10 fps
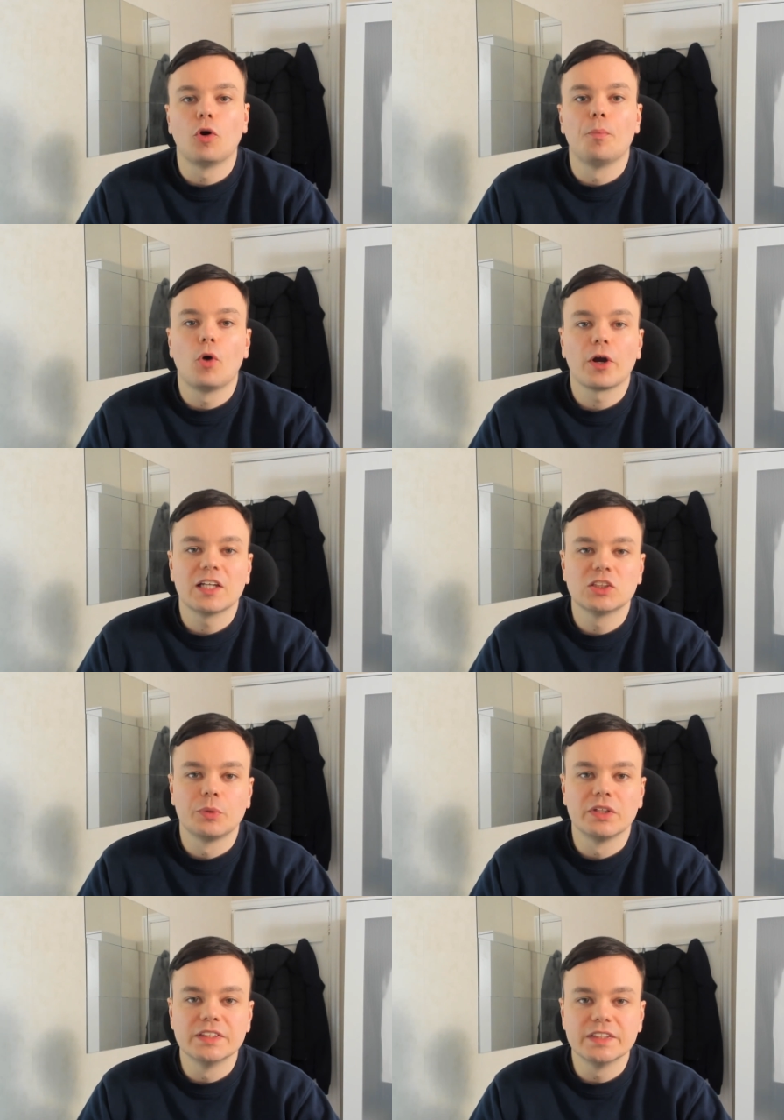for MOG
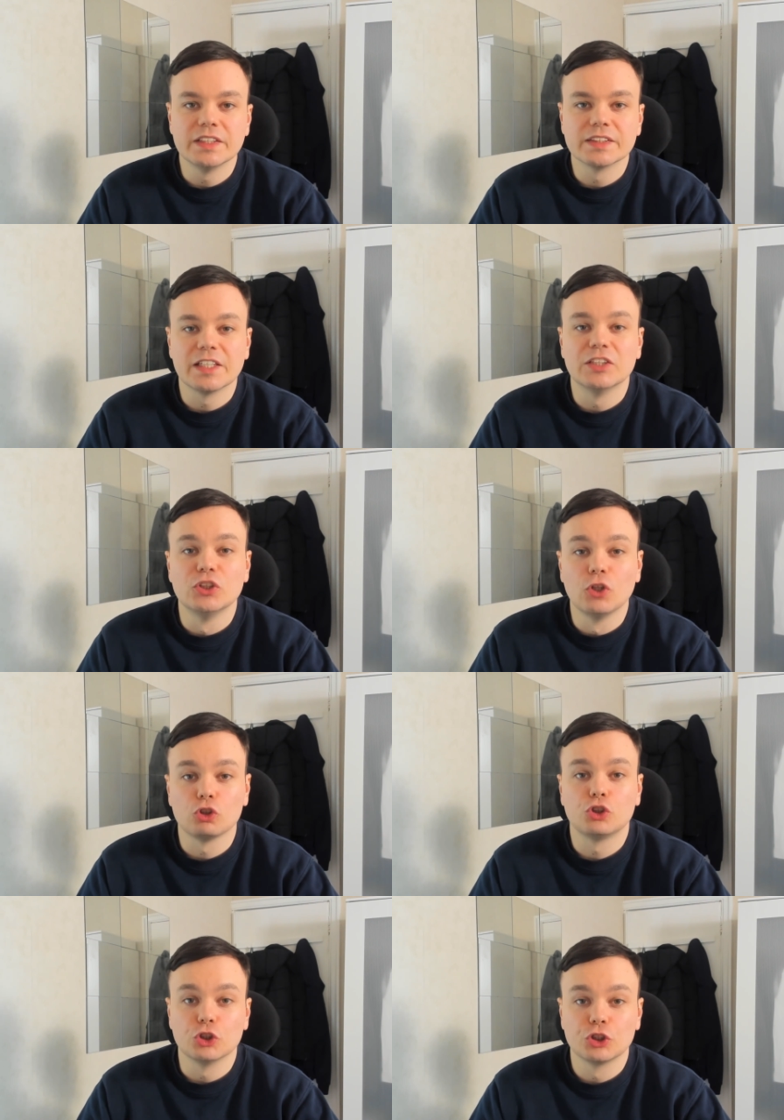antibody disease is
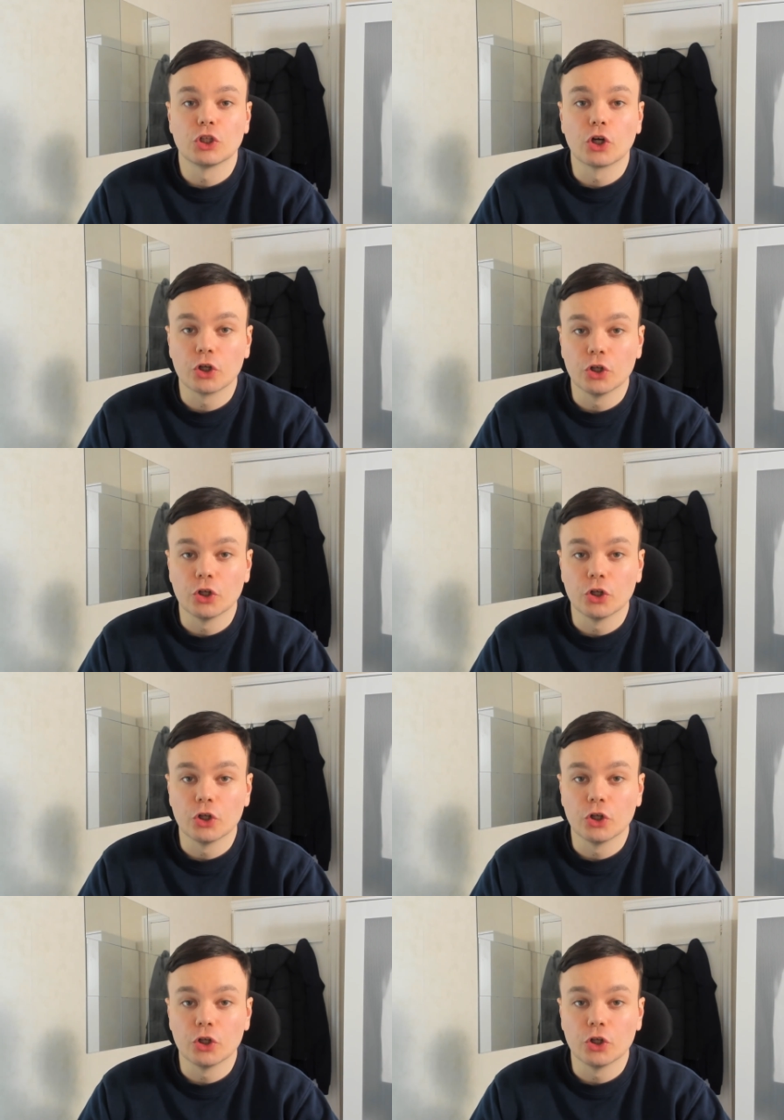not just a